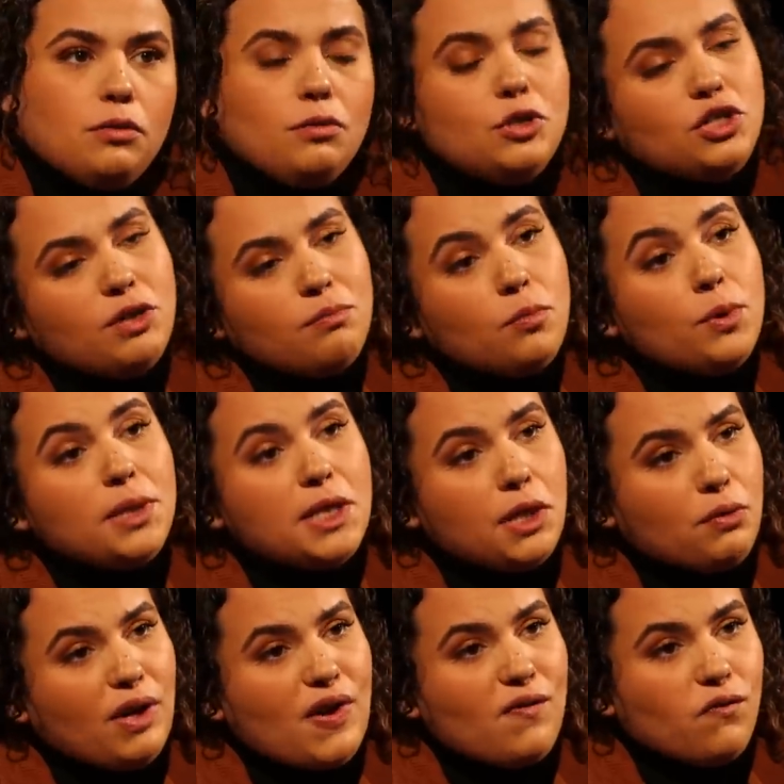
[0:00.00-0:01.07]
which I'm really
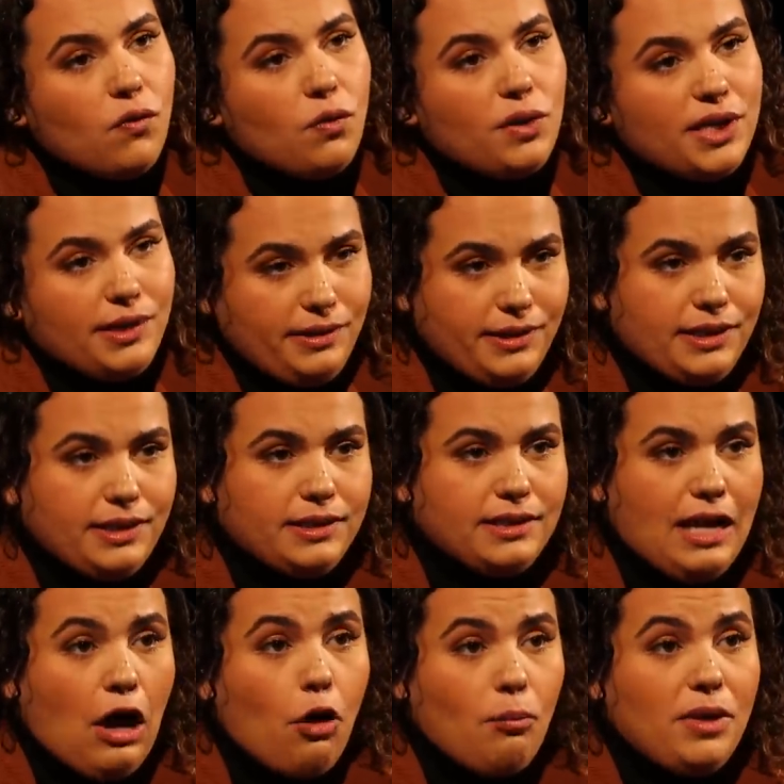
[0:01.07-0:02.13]
grateful he didn't
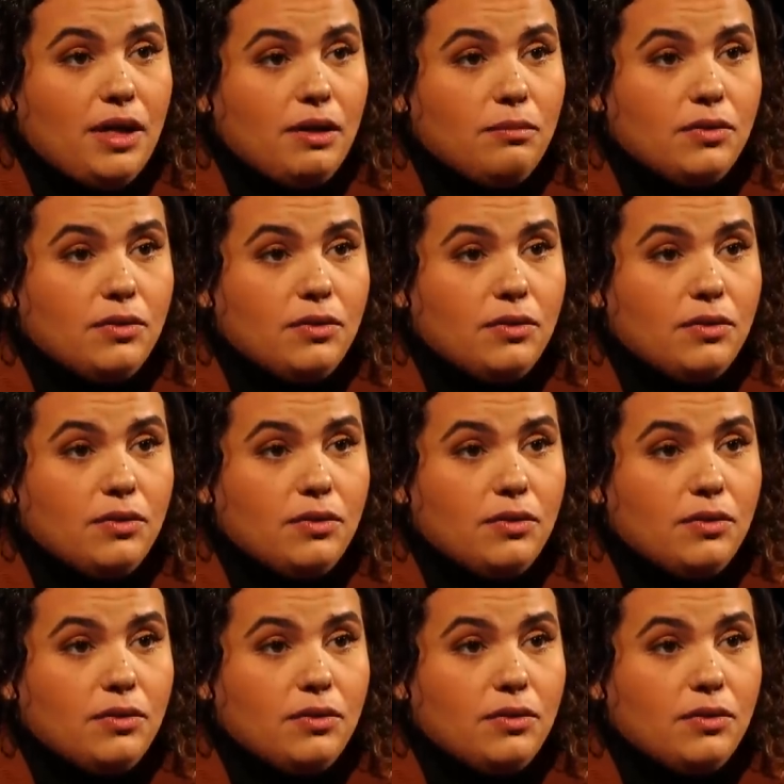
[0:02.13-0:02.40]
tell me,